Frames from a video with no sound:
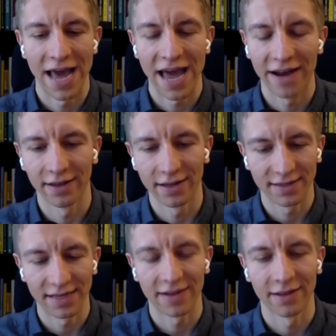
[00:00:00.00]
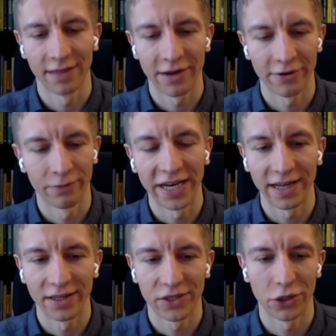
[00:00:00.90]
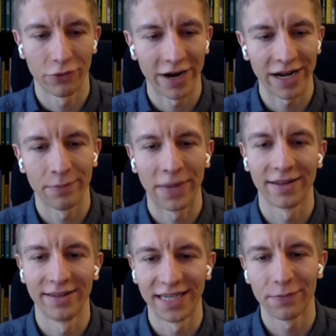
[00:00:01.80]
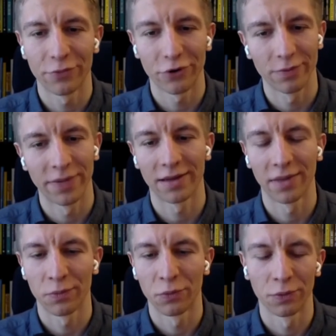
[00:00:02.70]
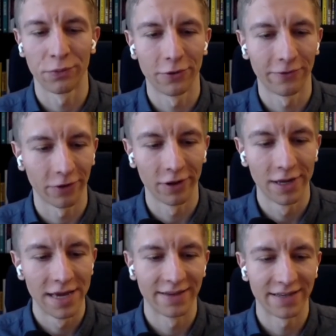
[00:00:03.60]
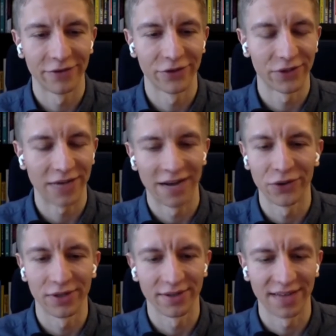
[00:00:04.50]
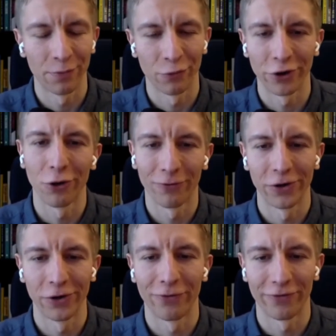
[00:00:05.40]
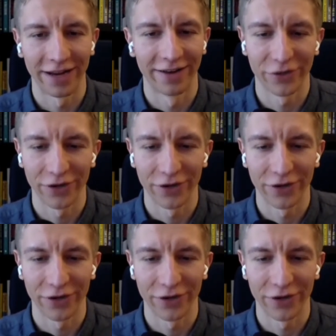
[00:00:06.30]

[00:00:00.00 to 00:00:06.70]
add a like second layer of meaning into your writing, make it deeper, make it like more beautiful instead of just kind of using the same word over and over again.